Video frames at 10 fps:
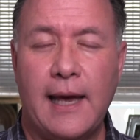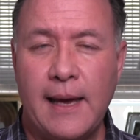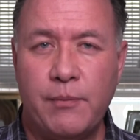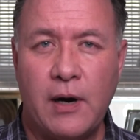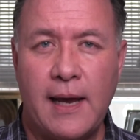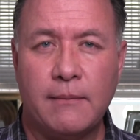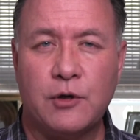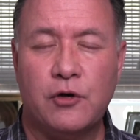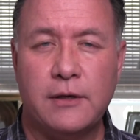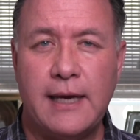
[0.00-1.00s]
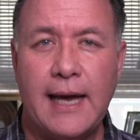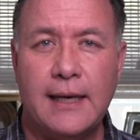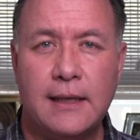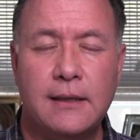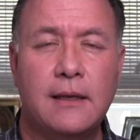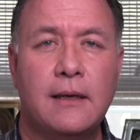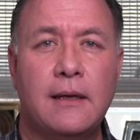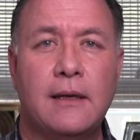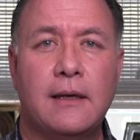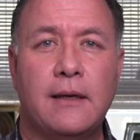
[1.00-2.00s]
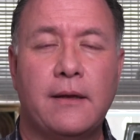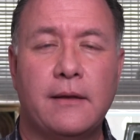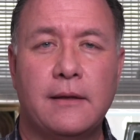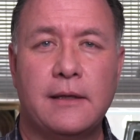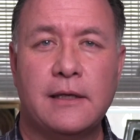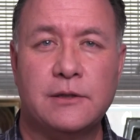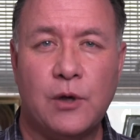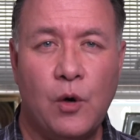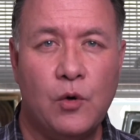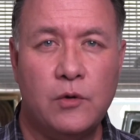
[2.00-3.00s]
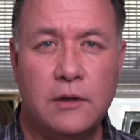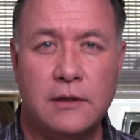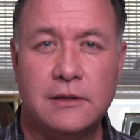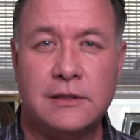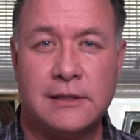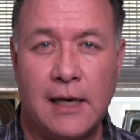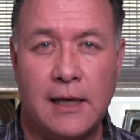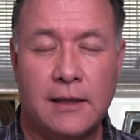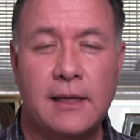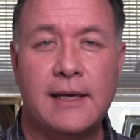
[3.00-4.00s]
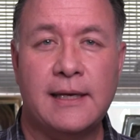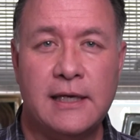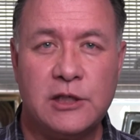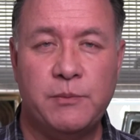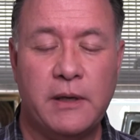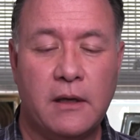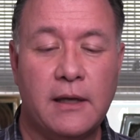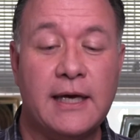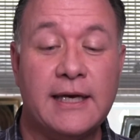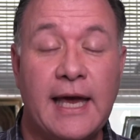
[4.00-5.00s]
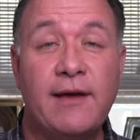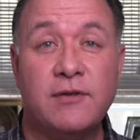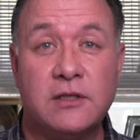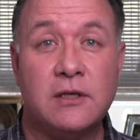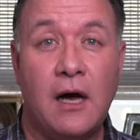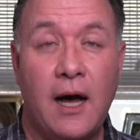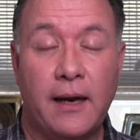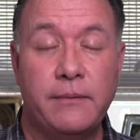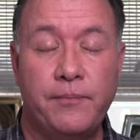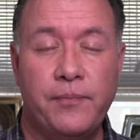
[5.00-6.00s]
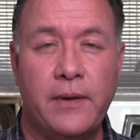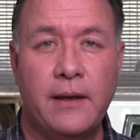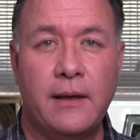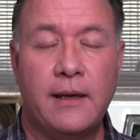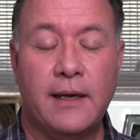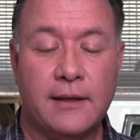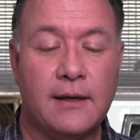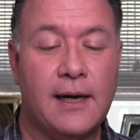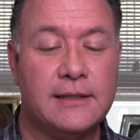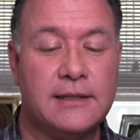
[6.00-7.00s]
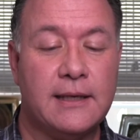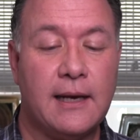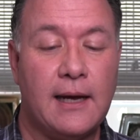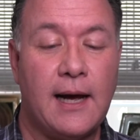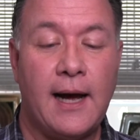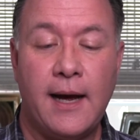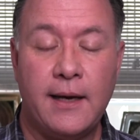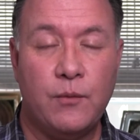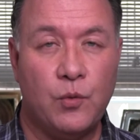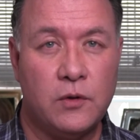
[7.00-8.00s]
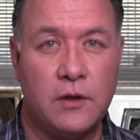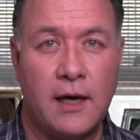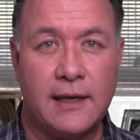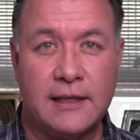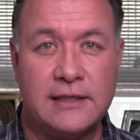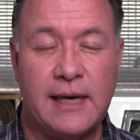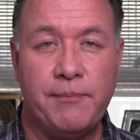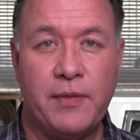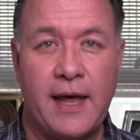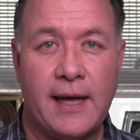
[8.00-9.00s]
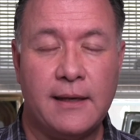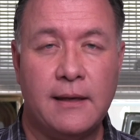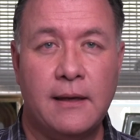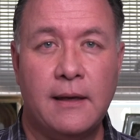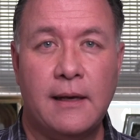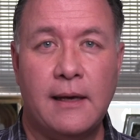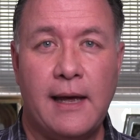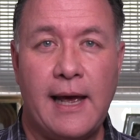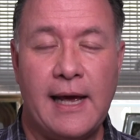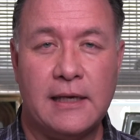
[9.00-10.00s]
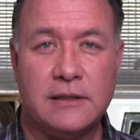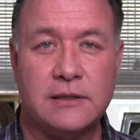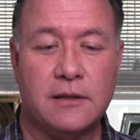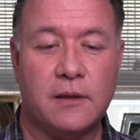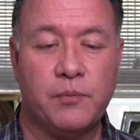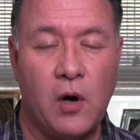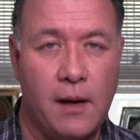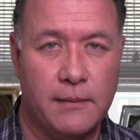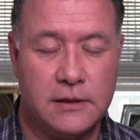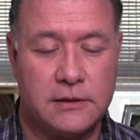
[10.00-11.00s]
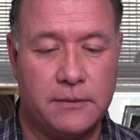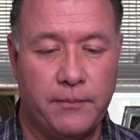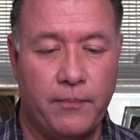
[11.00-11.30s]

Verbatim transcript: Abraham created his own son, an Ishmael, and gave it to God. And God said, I will not accept that as the promise.